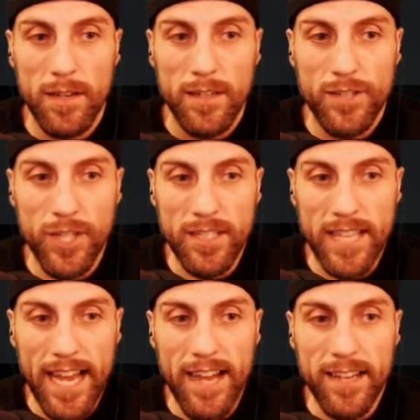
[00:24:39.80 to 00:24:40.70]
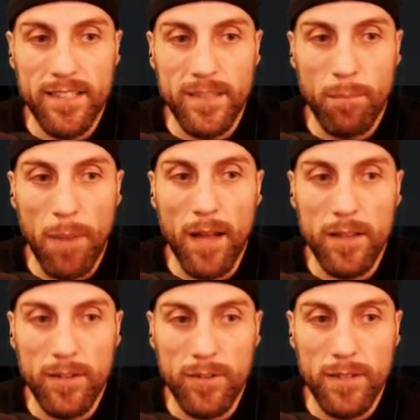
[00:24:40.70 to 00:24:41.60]
just as
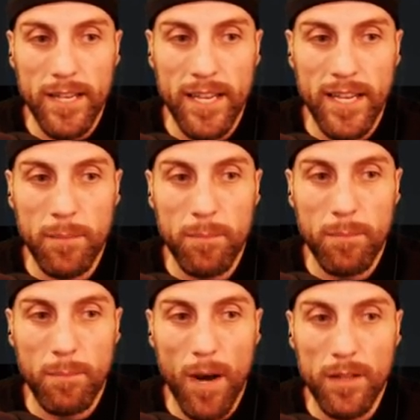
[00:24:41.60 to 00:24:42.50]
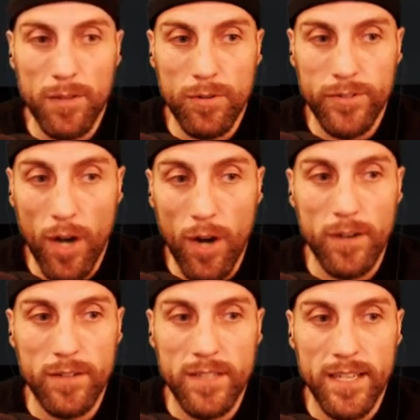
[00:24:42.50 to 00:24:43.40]
pollicle in pollicle
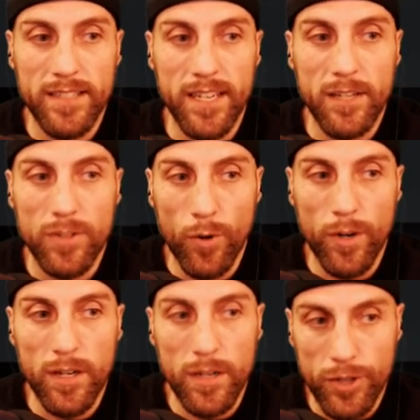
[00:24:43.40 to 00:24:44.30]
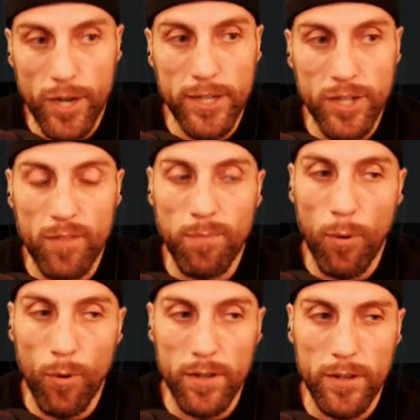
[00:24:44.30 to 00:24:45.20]
dogs is a contorted contraction of
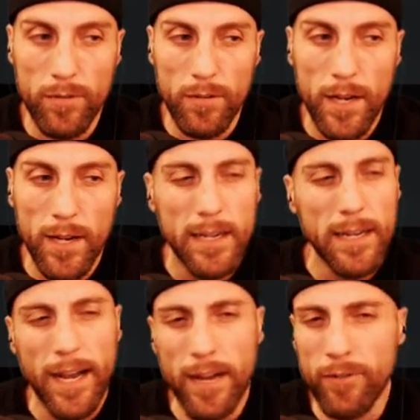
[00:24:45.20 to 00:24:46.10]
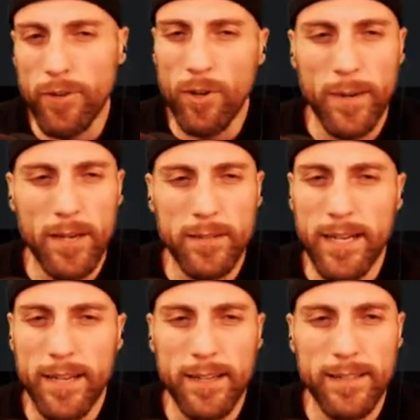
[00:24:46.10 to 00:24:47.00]
poor little. I don't know about
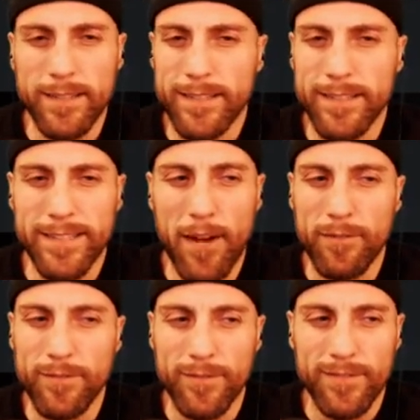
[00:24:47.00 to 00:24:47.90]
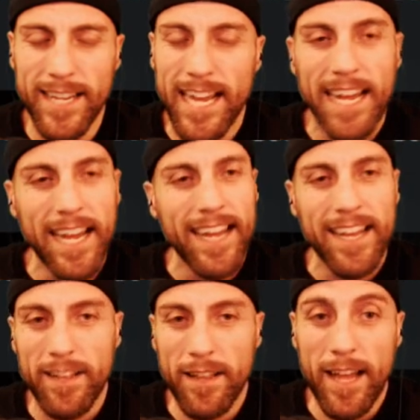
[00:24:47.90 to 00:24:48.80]
that. It doesn't sound,
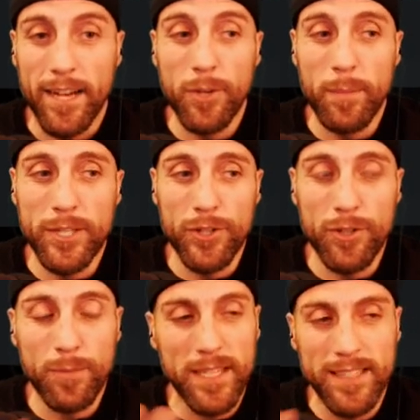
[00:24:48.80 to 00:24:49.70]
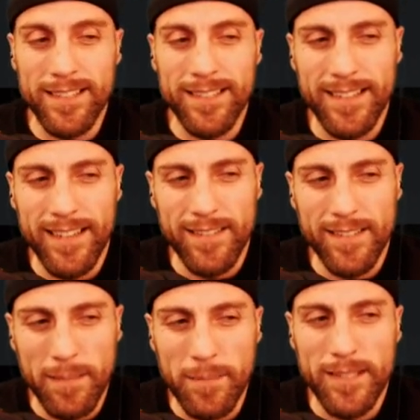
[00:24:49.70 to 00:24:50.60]
that could be true, but it doesn't,
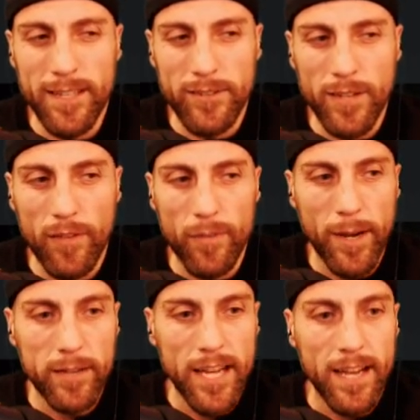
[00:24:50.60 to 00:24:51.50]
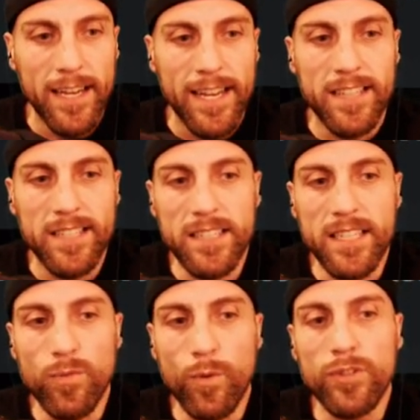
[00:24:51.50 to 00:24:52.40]
something sounds off about that. It says
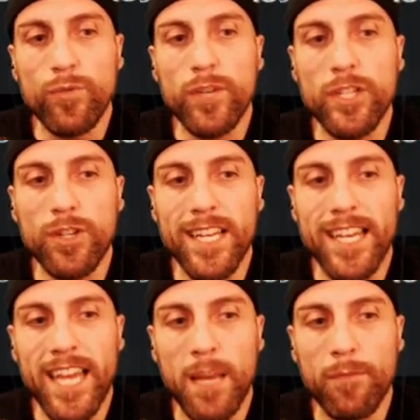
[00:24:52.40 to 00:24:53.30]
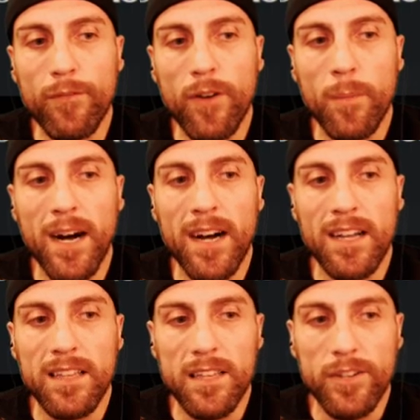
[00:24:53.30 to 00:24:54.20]
these words originally came from
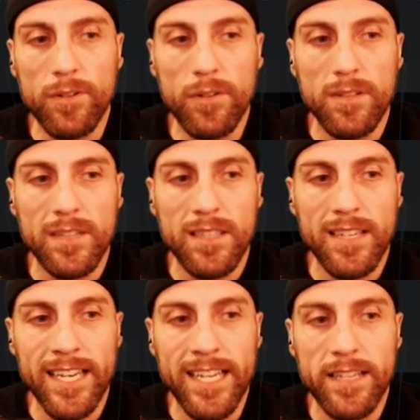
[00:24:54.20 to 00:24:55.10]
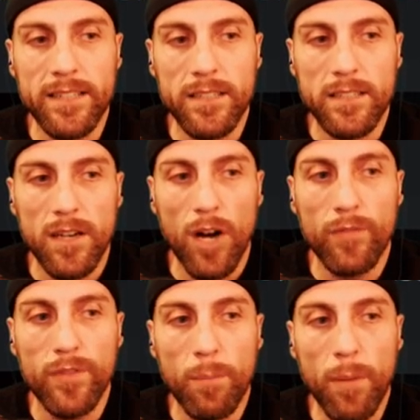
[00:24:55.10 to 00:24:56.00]
a little niece
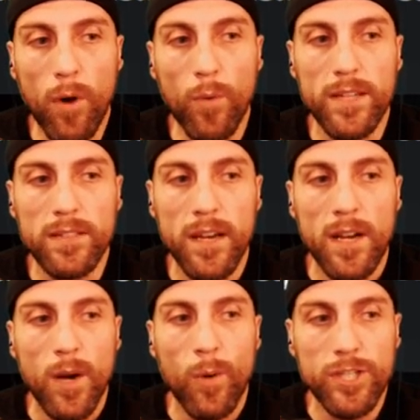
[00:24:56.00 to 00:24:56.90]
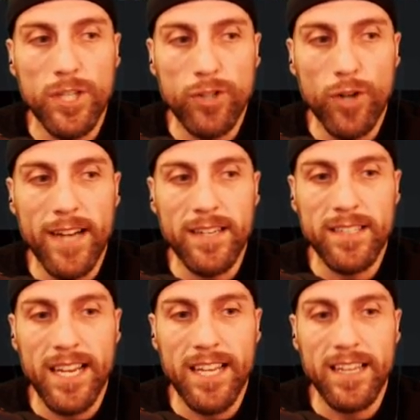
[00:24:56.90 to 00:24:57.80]
of the poet when she tried to
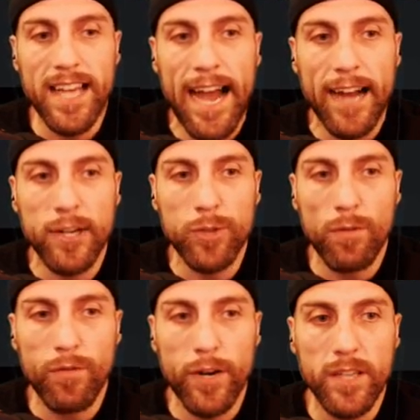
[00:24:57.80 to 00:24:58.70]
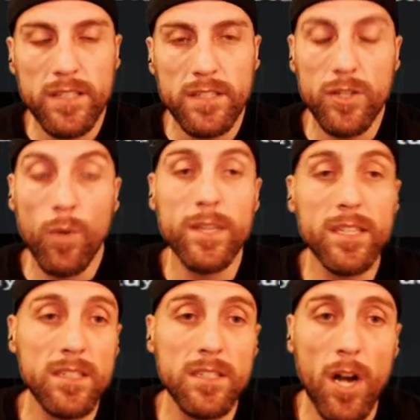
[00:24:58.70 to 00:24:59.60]
say the actual phrases. So what
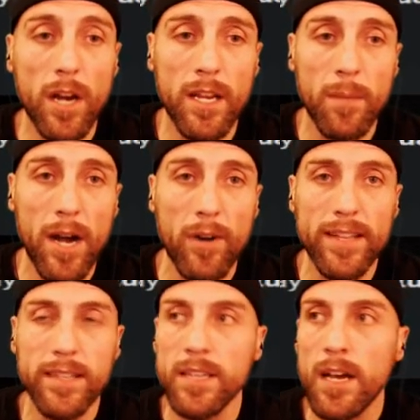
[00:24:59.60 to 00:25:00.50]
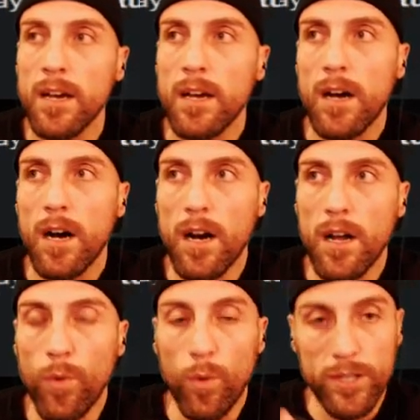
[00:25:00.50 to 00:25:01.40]
this is talking about is the
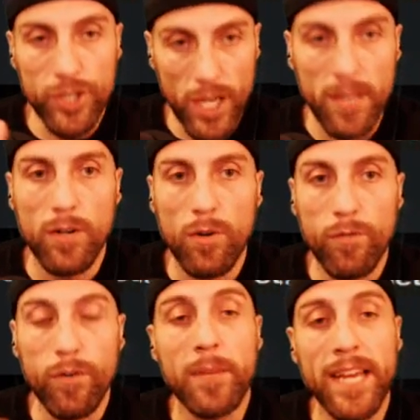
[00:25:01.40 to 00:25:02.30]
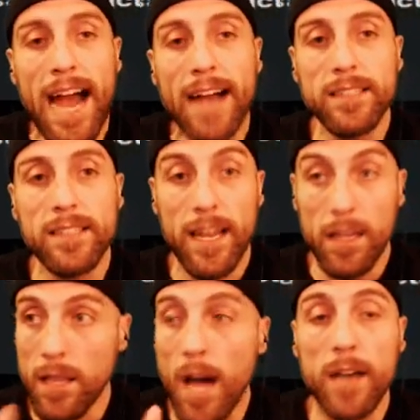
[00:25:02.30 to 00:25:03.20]
word Jellicle from Cats, and a
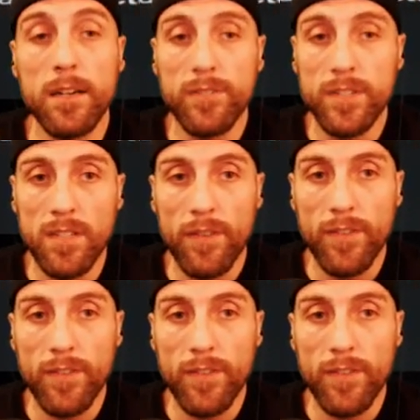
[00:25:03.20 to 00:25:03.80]
lot of the stuff in